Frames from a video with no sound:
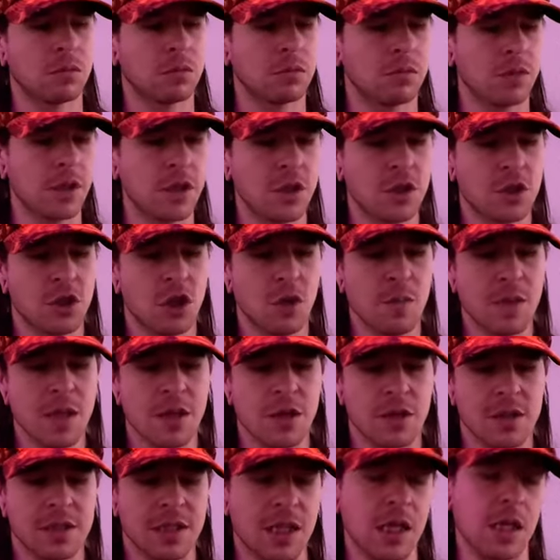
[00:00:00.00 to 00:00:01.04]
They show me
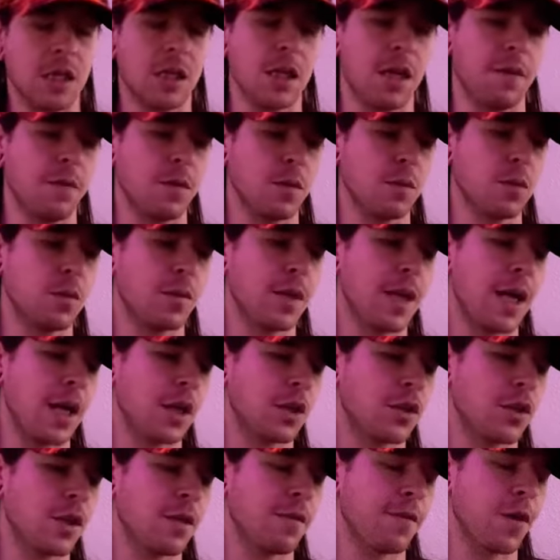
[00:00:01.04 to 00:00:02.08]
they're sitting comfortable, but
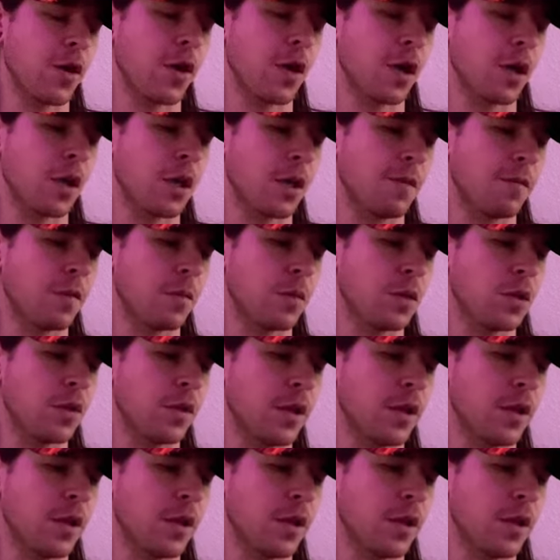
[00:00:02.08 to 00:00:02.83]
actually they're very uncomfortable.